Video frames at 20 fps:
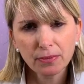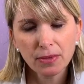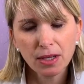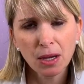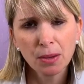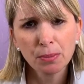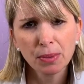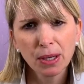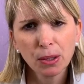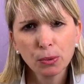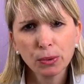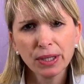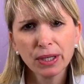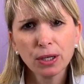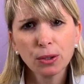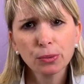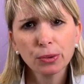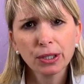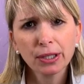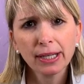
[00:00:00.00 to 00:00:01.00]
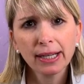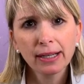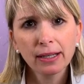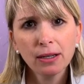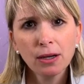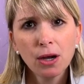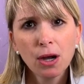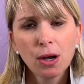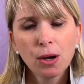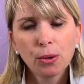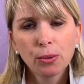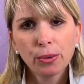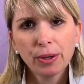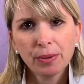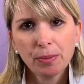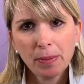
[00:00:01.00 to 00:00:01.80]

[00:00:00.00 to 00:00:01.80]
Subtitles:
But we are working with